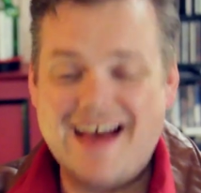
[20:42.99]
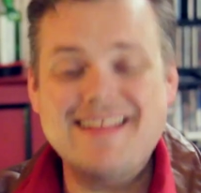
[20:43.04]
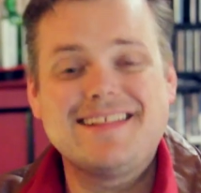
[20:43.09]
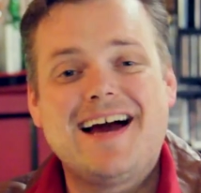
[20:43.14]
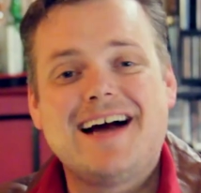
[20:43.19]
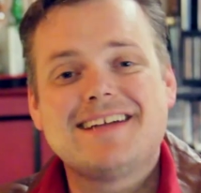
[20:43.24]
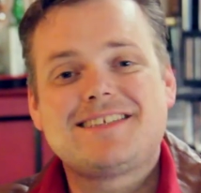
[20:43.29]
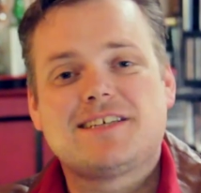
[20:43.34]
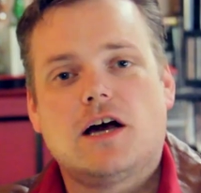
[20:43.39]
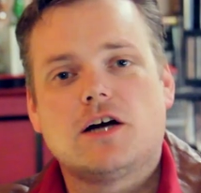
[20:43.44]
and
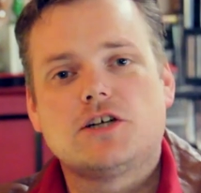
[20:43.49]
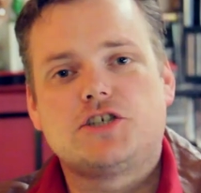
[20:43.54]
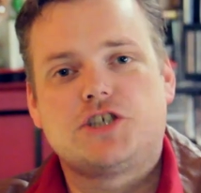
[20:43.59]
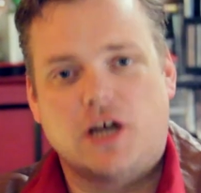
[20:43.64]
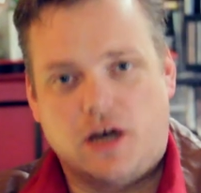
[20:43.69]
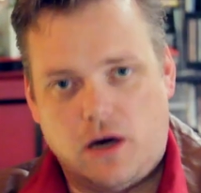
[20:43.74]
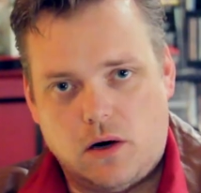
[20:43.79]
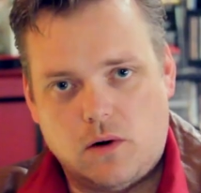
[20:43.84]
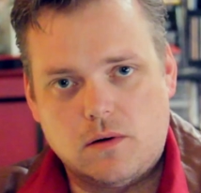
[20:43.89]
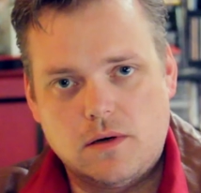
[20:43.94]
that's our
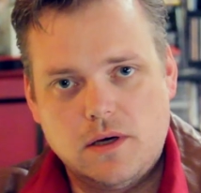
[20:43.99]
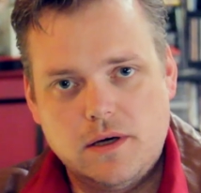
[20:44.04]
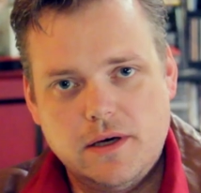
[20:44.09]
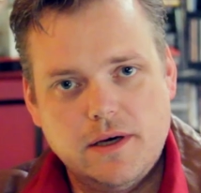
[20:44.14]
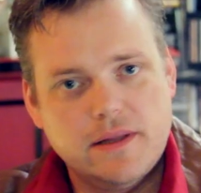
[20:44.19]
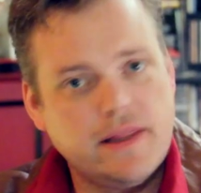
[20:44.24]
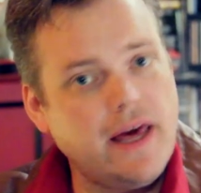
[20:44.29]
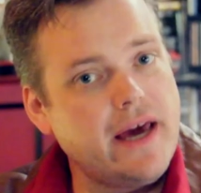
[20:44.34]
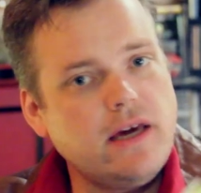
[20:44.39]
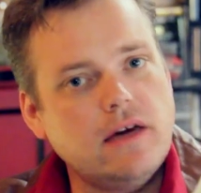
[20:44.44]
show.
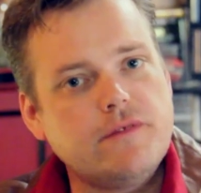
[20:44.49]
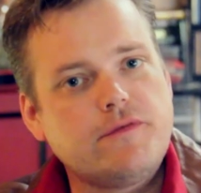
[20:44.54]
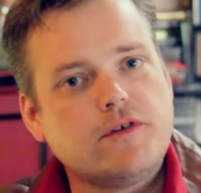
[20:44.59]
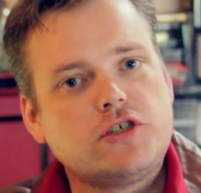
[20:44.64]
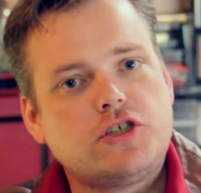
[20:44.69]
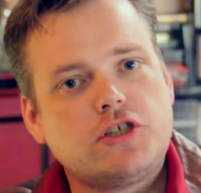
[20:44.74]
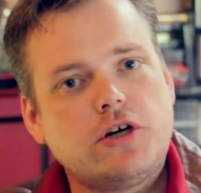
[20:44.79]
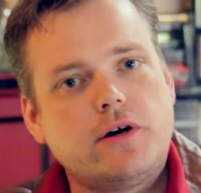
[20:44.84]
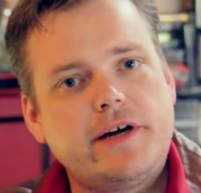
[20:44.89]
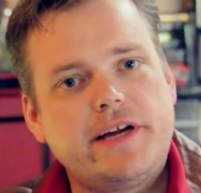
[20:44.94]
Thank you
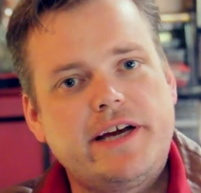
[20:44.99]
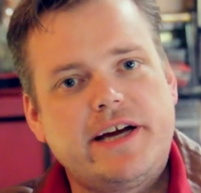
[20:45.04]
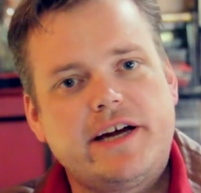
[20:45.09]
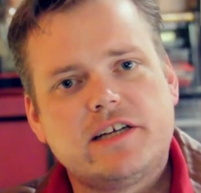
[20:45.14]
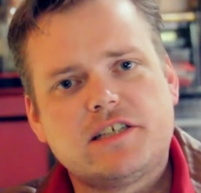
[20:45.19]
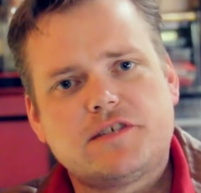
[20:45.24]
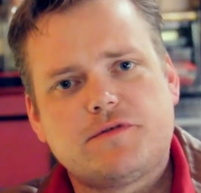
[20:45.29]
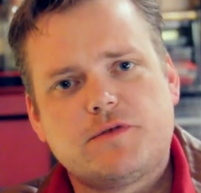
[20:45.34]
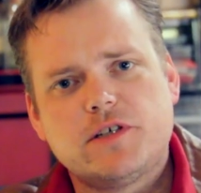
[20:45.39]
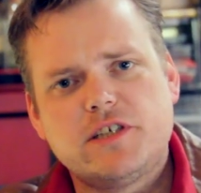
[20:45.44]
for joining
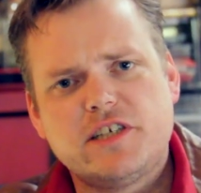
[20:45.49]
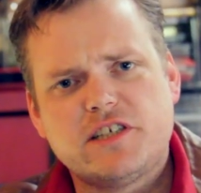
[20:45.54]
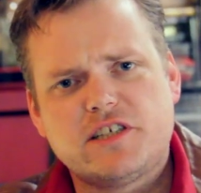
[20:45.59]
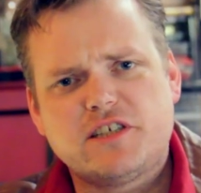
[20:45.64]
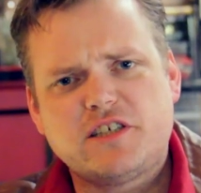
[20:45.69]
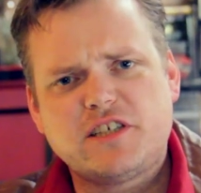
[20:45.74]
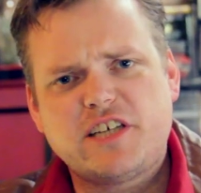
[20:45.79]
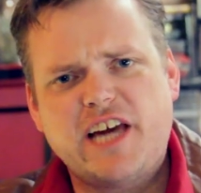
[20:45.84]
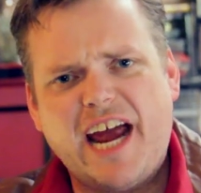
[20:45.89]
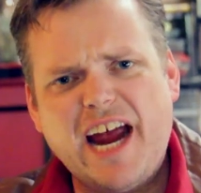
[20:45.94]
us for
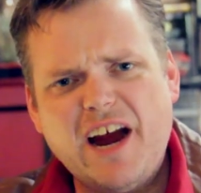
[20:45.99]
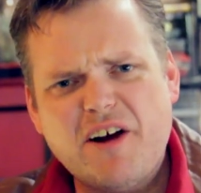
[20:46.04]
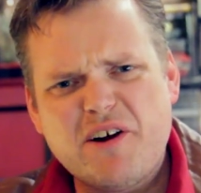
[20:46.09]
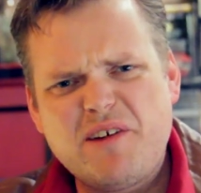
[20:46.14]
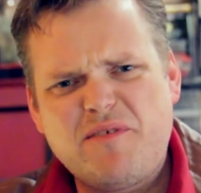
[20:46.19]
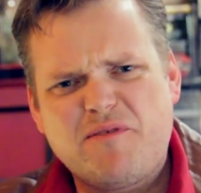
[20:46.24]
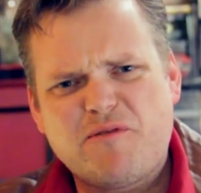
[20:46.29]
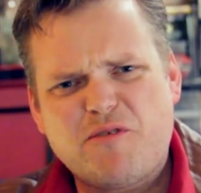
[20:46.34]
this scary